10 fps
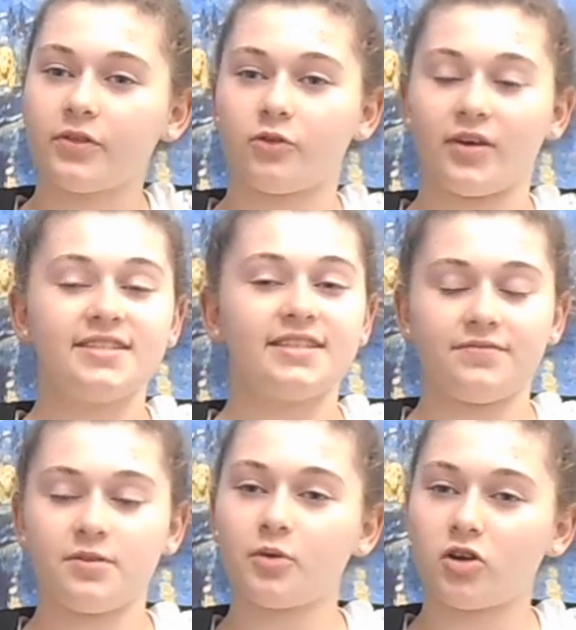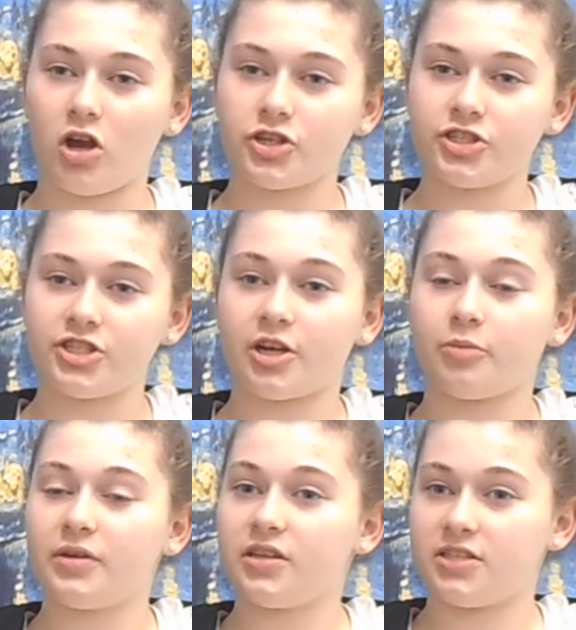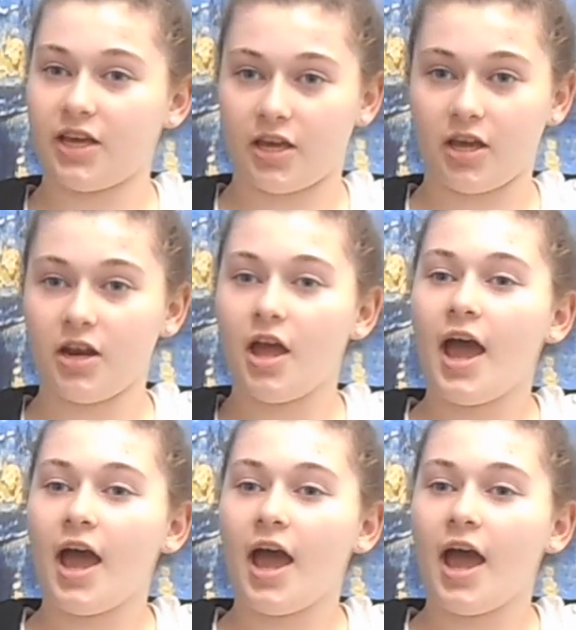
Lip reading: the great safety precautions that are being taken